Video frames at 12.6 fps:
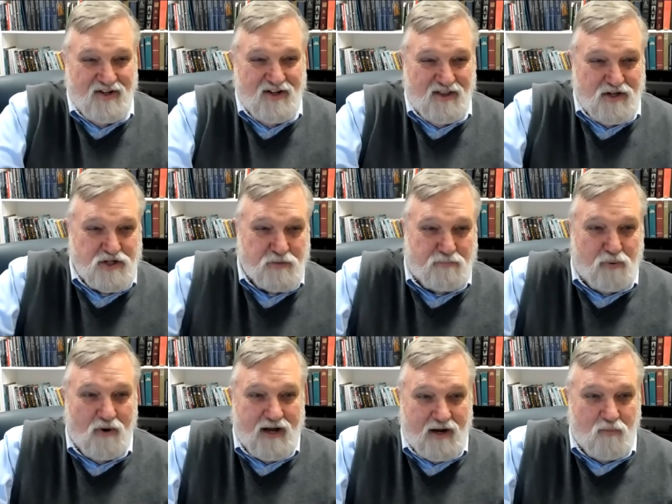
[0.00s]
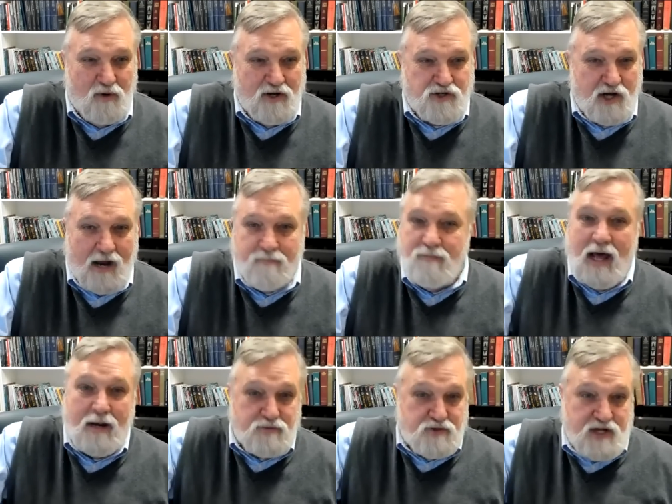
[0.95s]
There's a point at which I'm
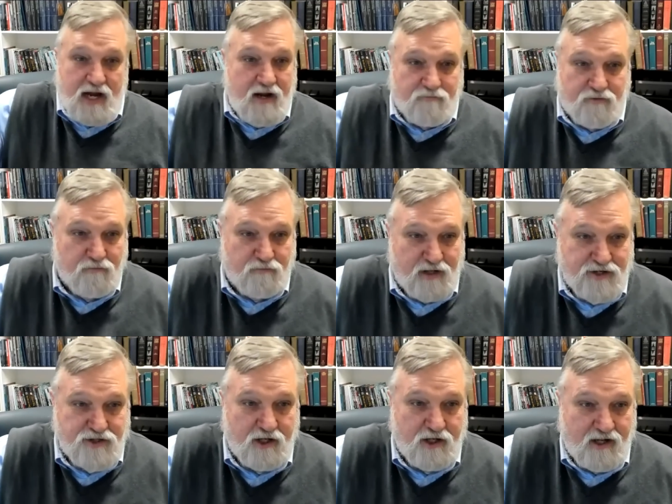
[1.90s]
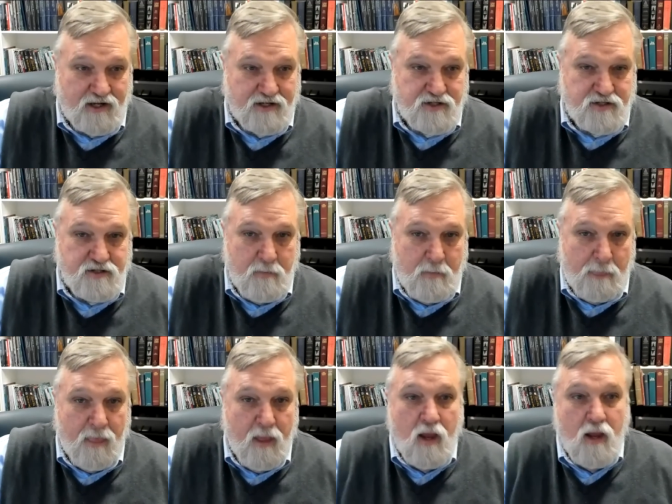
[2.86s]
not abstaining from fleshly lusts.
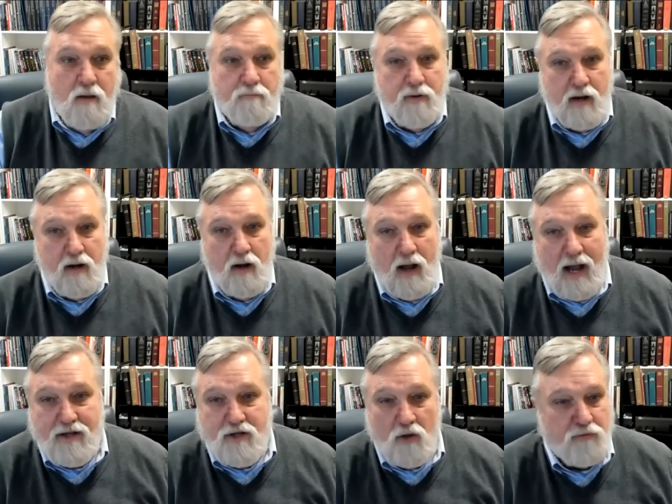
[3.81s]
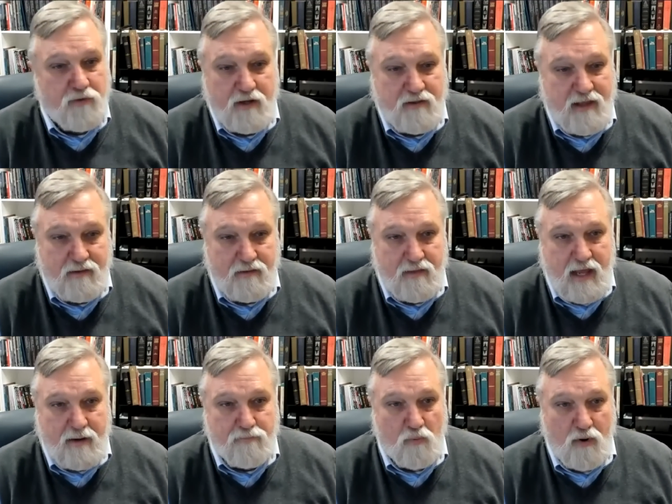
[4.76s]
But I don't think that
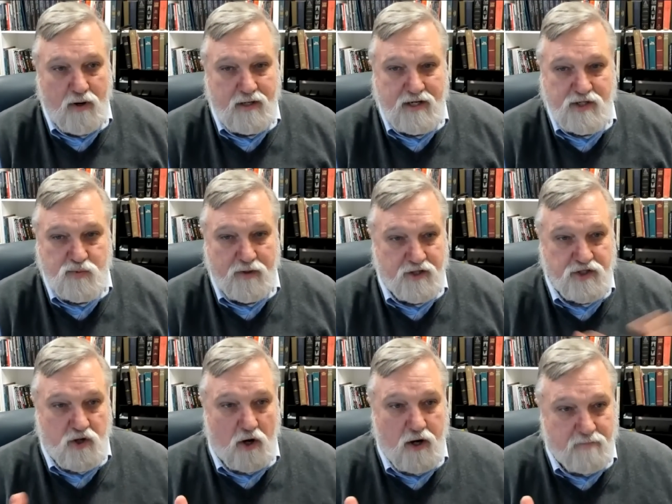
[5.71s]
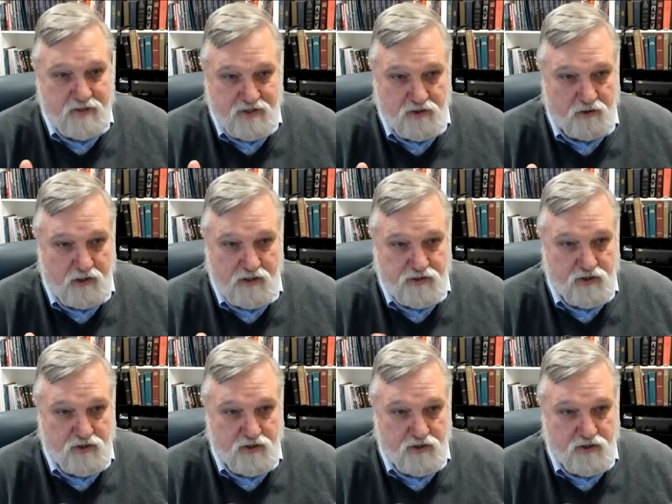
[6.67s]
that point is when the starting pistol goes